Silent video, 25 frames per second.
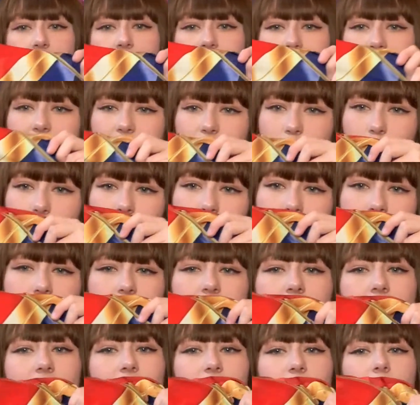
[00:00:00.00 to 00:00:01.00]
This one
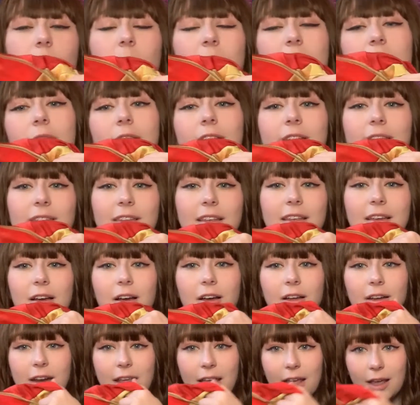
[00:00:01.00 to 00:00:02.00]
came from a listing
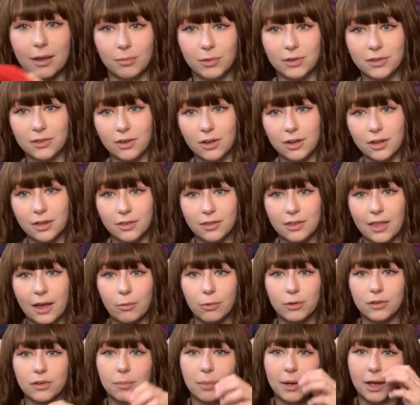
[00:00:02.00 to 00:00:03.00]
on Amazon that
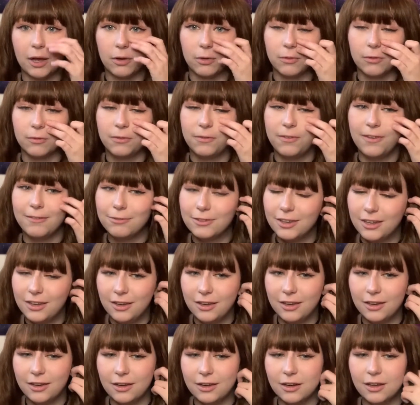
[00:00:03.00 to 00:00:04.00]
was about
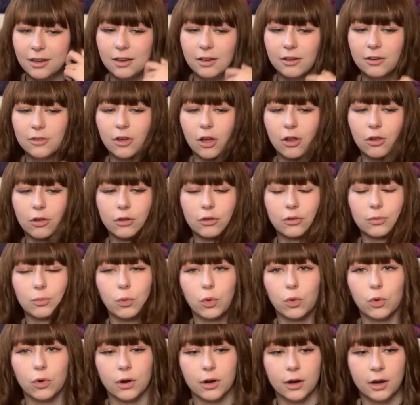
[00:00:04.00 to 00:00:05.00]
$15
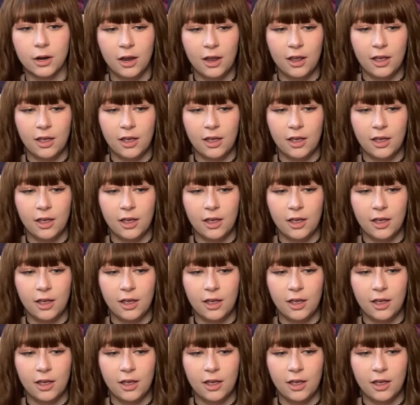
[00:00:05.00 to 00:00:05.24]
more